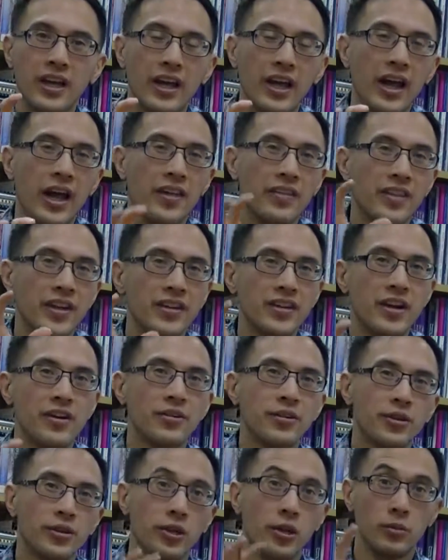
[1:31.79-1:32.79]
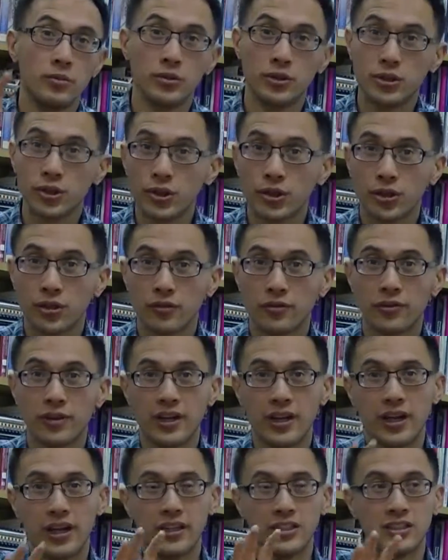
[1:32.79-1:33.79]
And then now you're going to observe
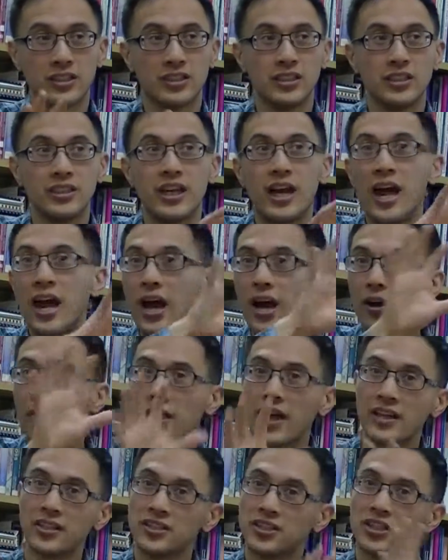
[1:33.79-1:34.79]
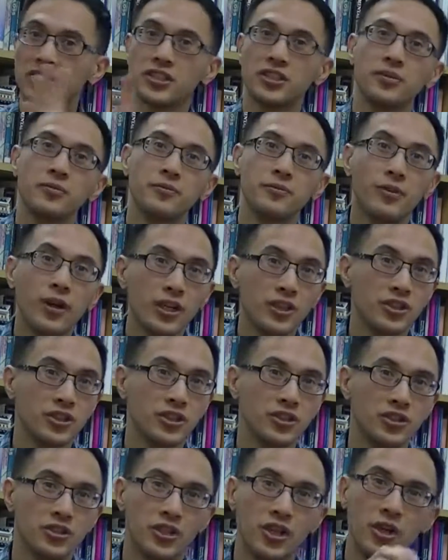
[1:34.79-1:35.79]
and see how that system
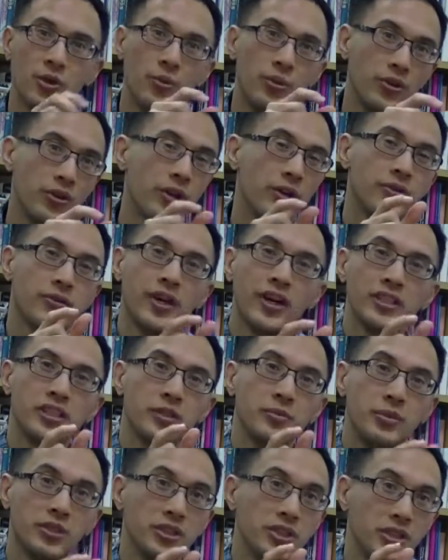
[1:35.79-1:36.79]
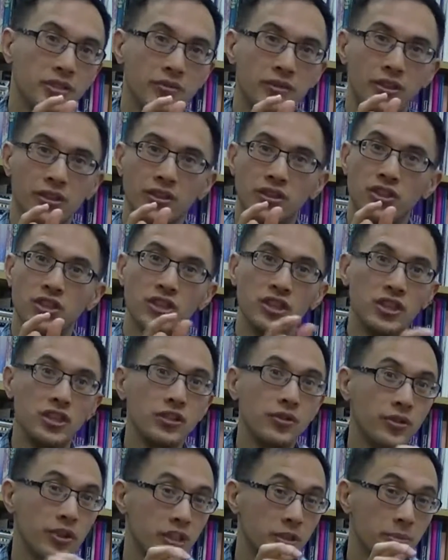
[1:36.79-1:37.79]
functions without that specific
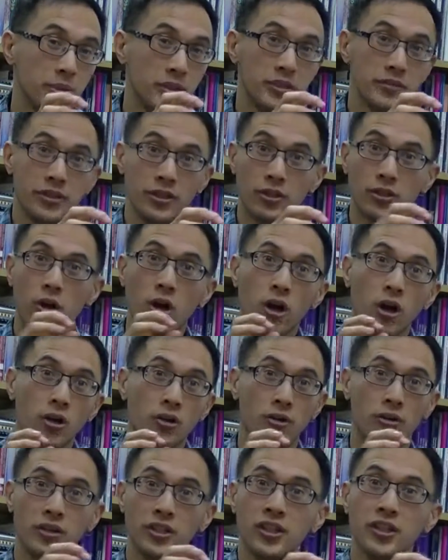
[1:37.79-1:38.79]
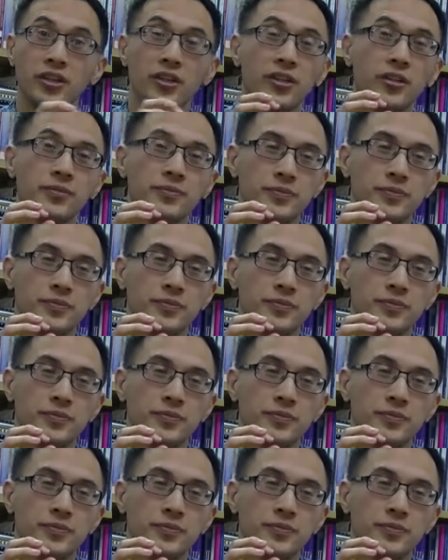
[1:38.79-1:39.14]
gene or that specific cog or gear.